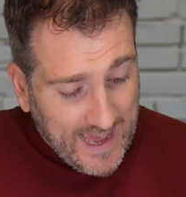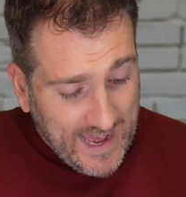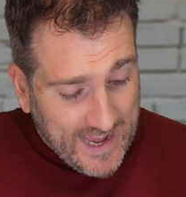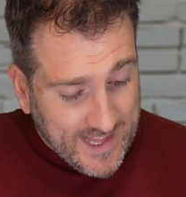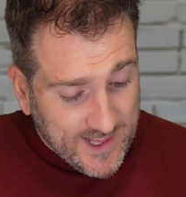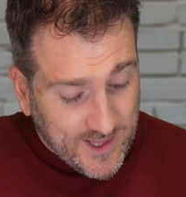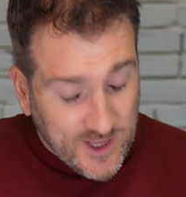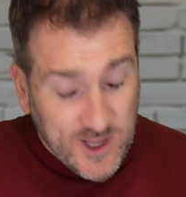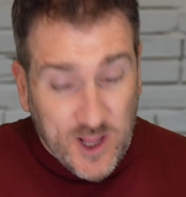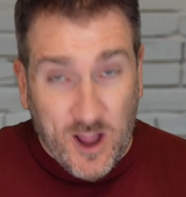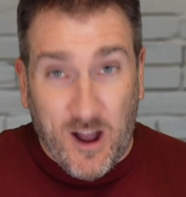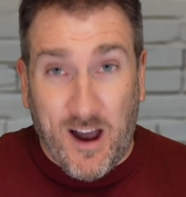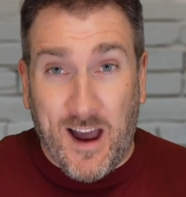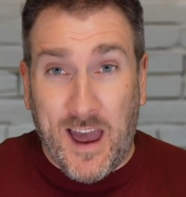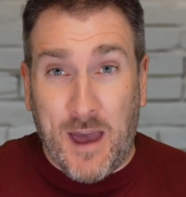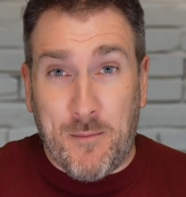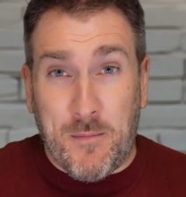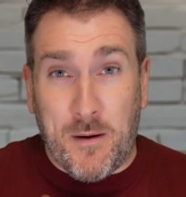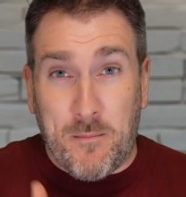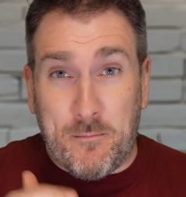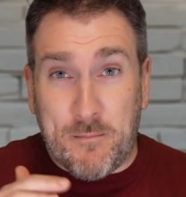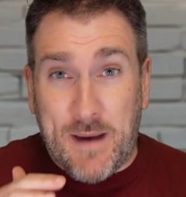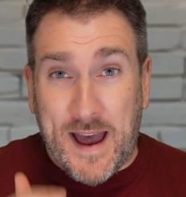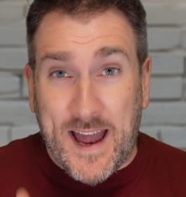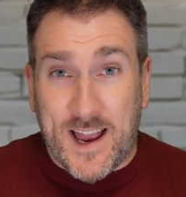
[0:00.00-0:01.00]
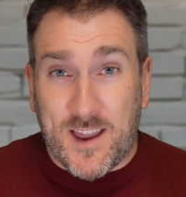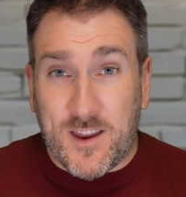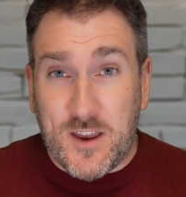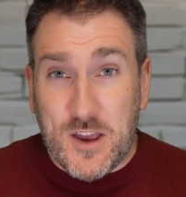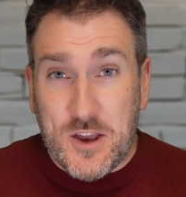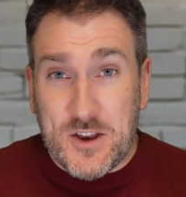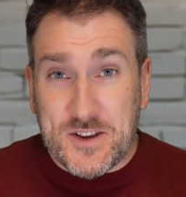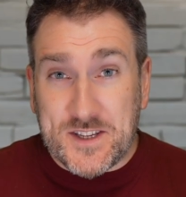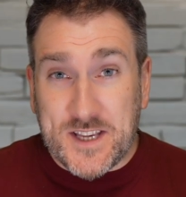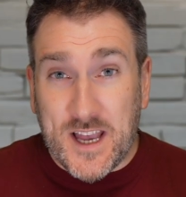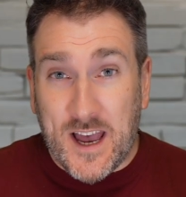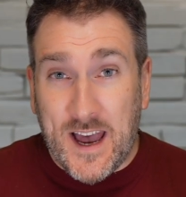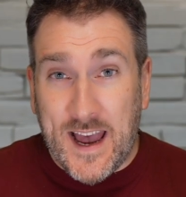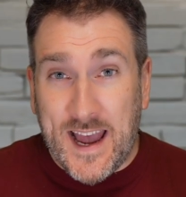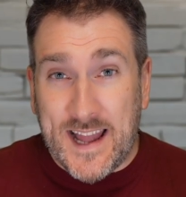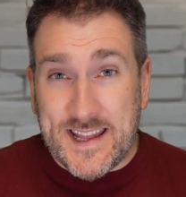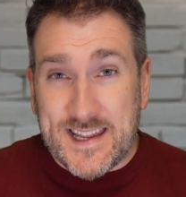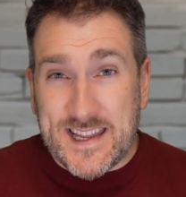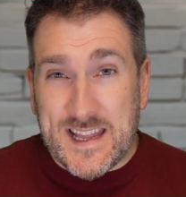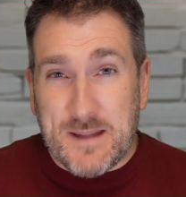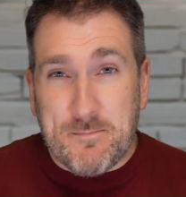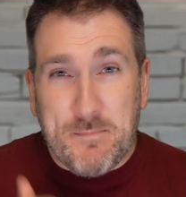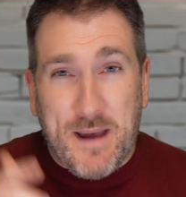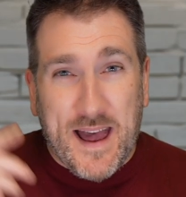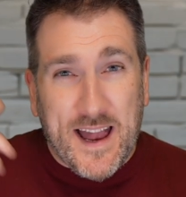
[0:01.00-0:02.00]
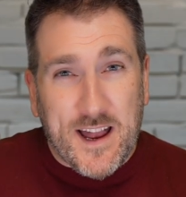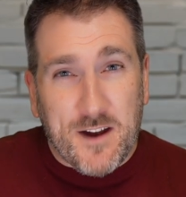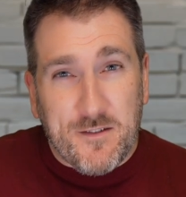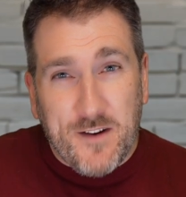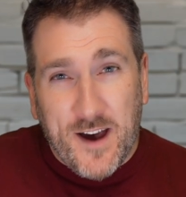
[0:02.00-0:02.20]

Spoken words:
and you know, I am a Mac user, and in the back